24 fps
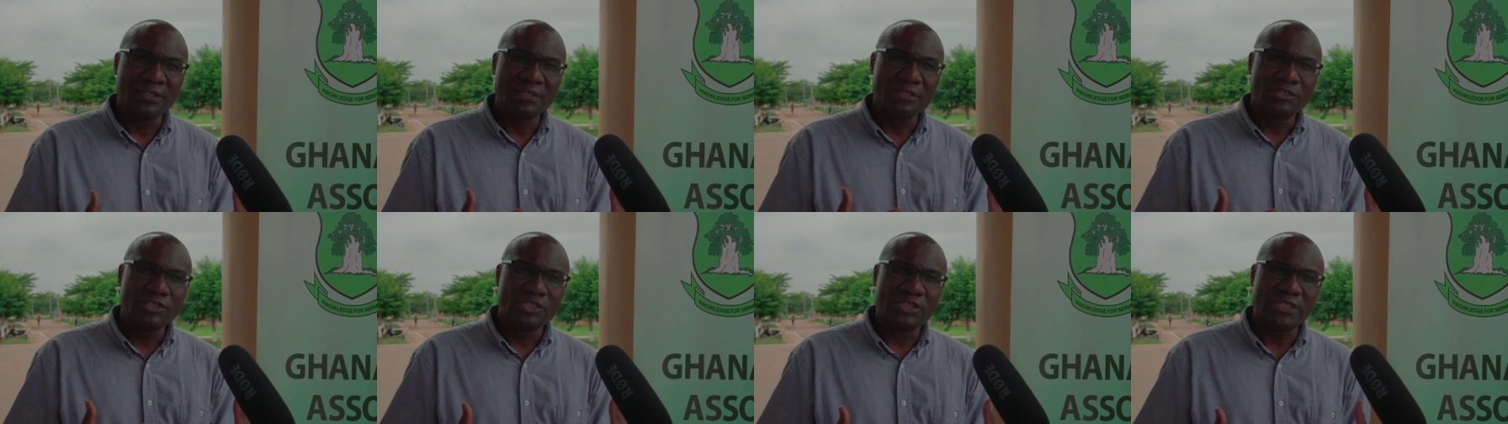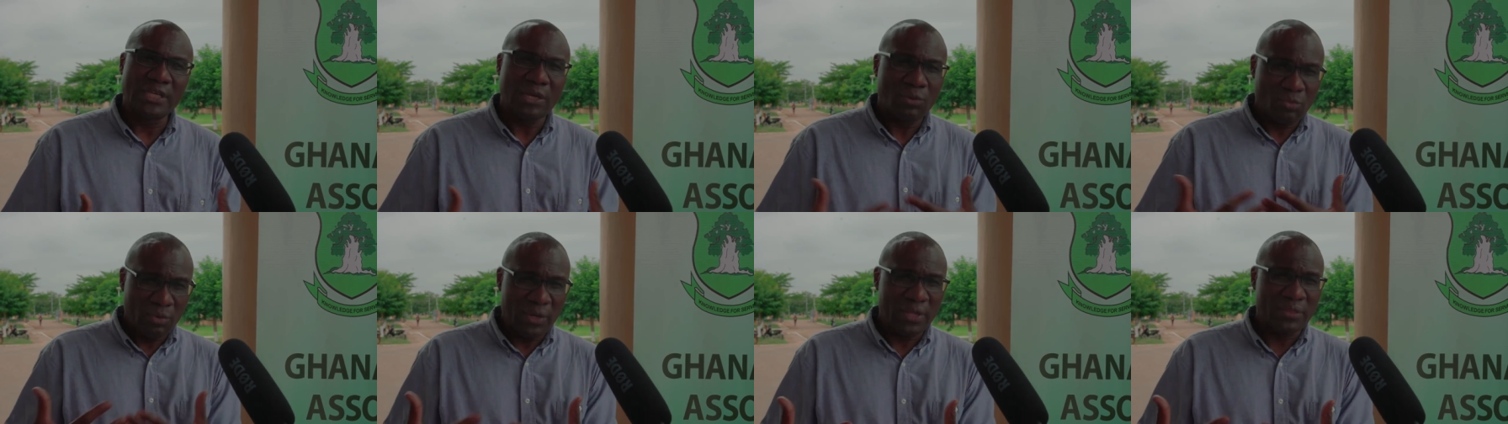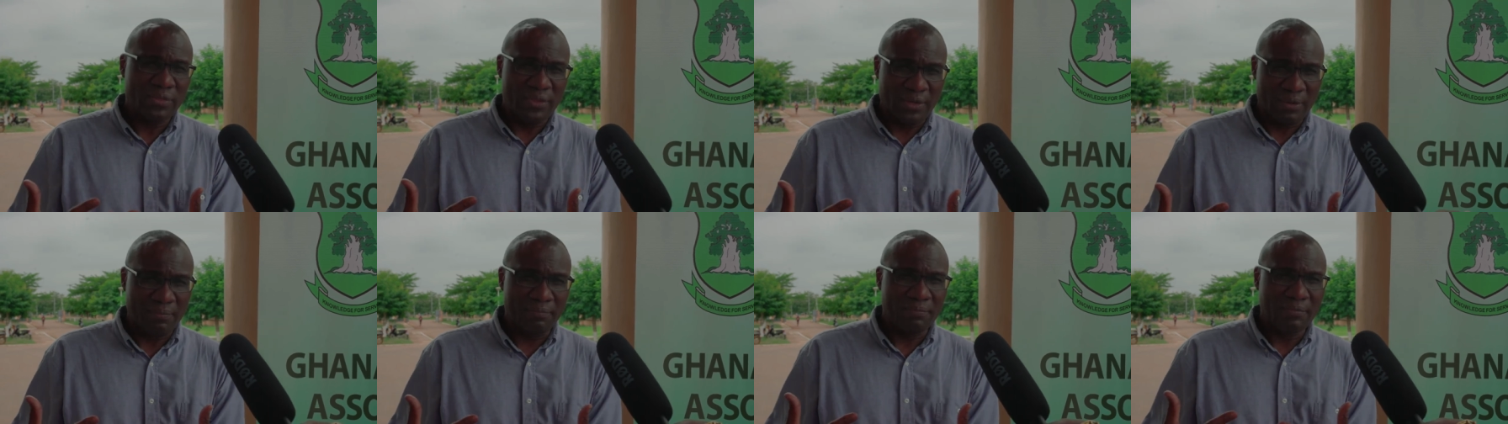share with
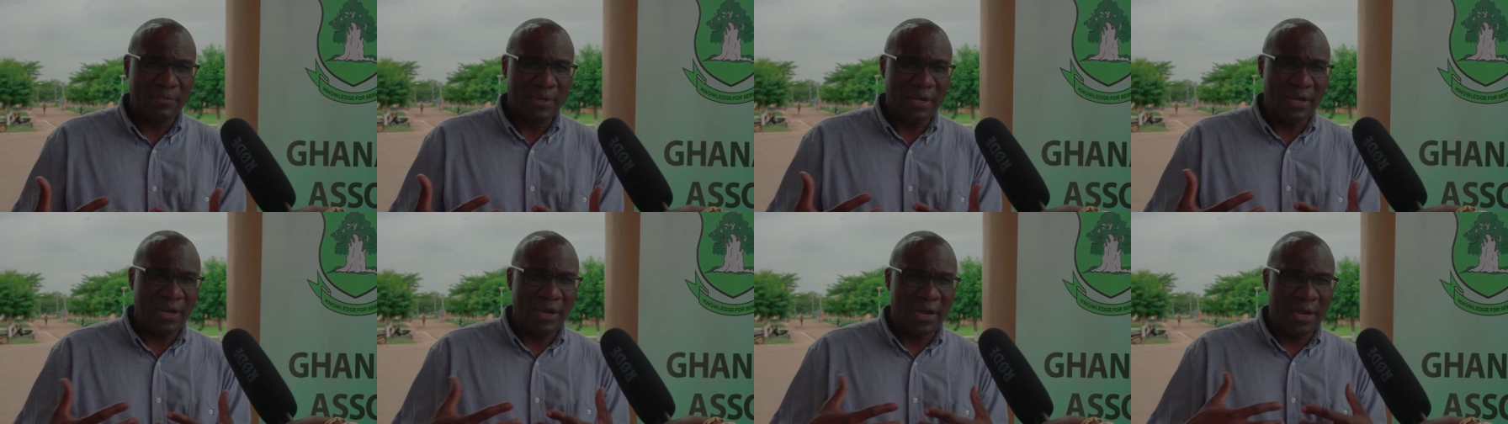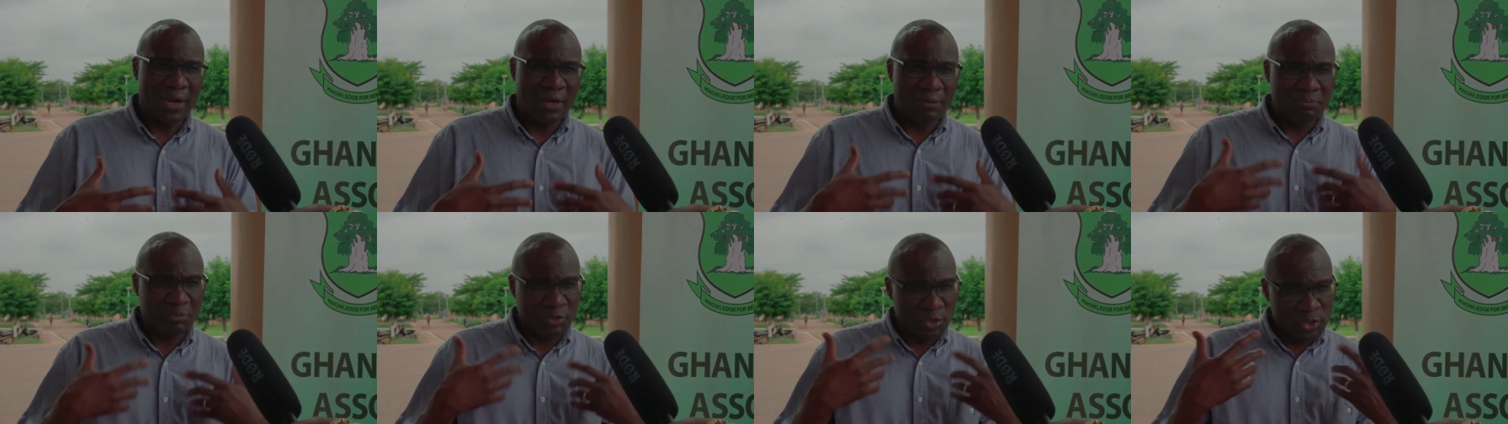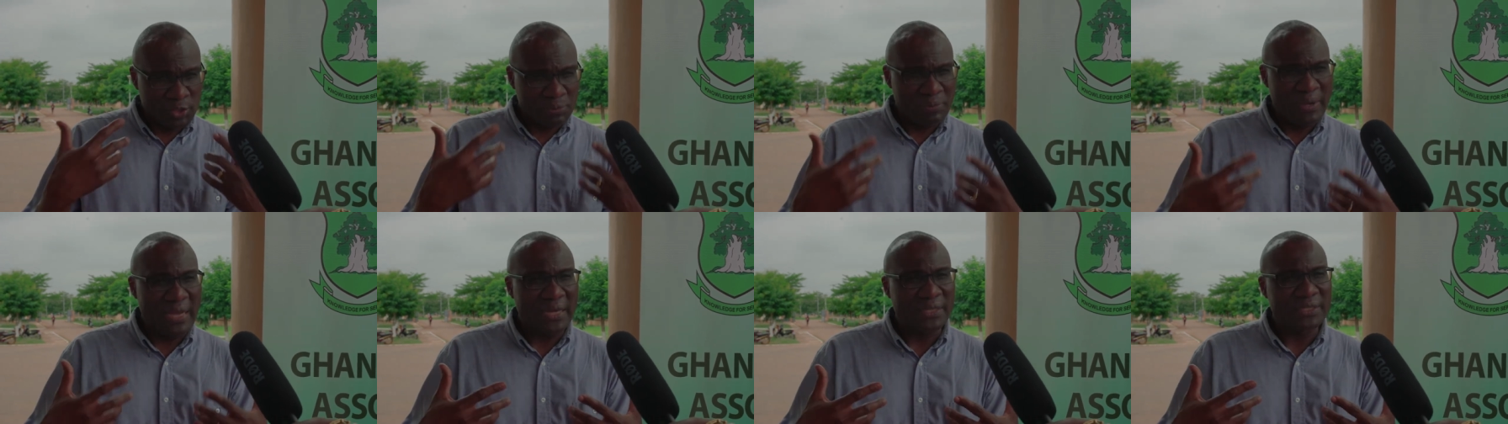them our
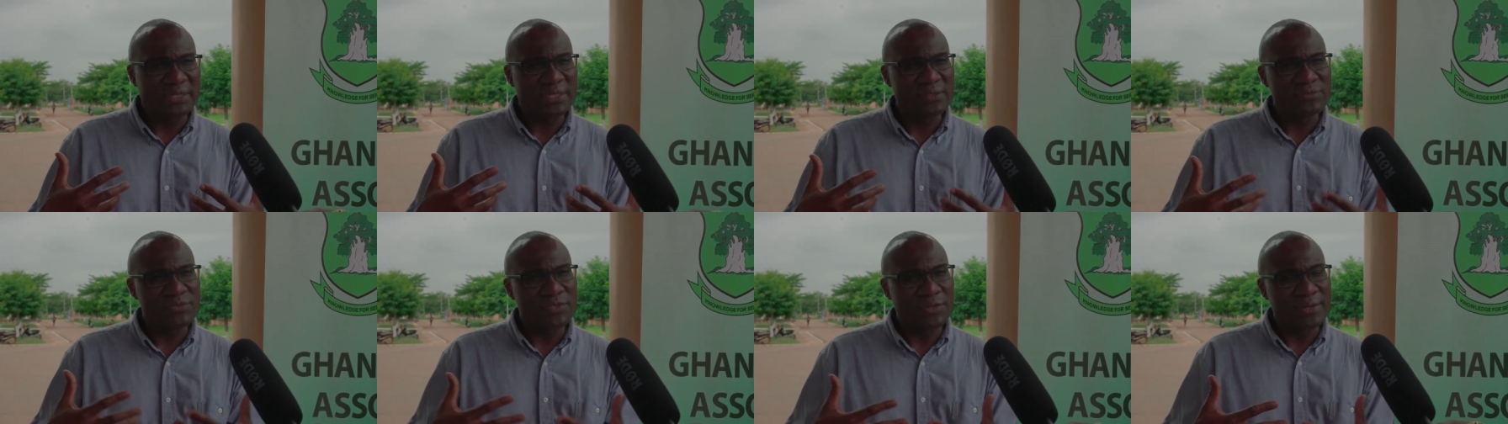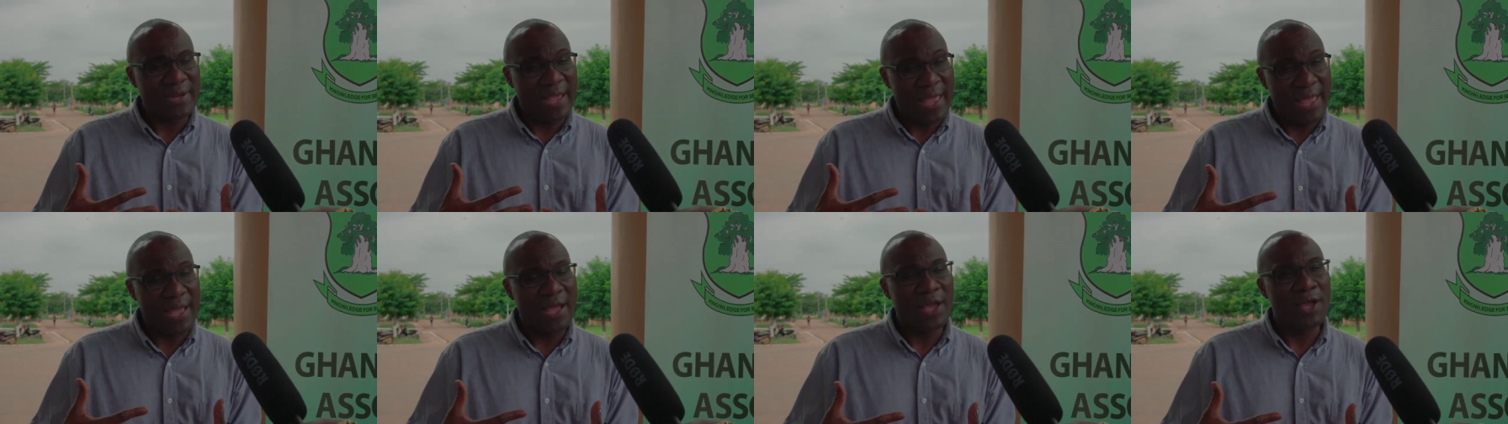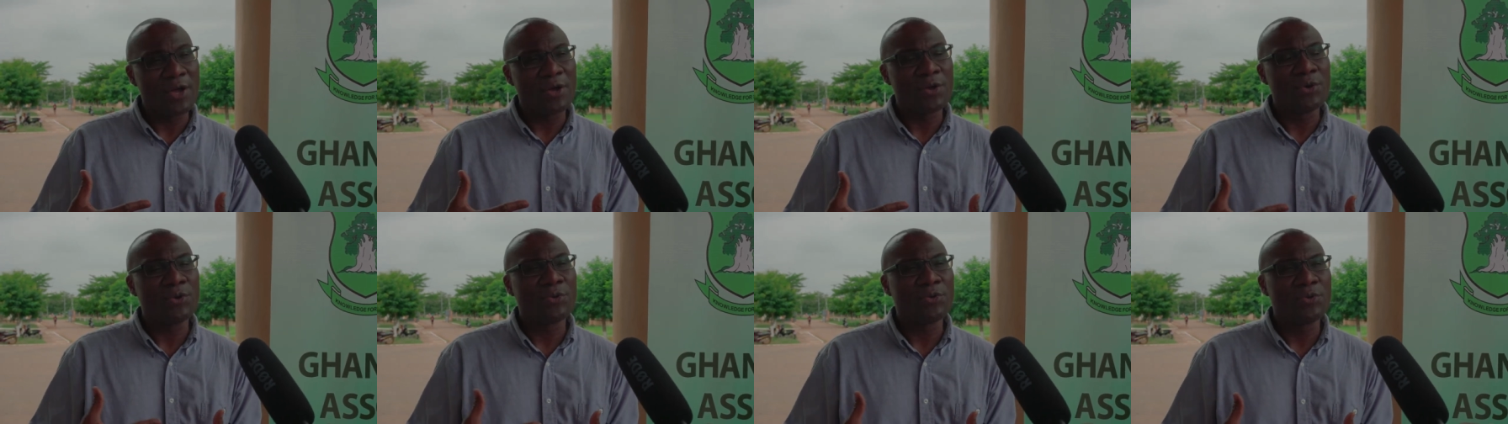perspectives on
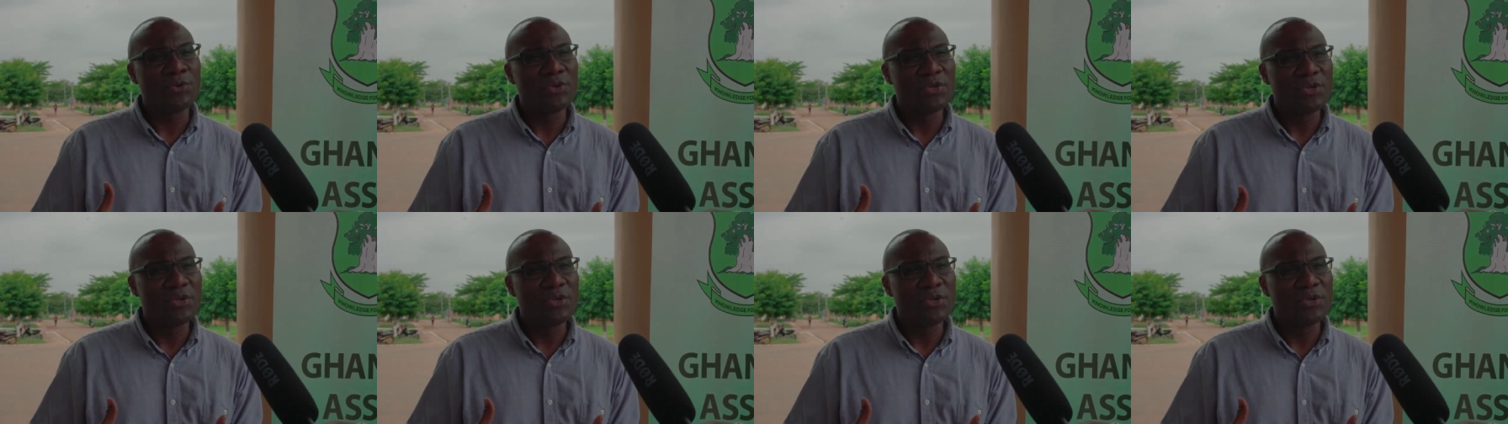how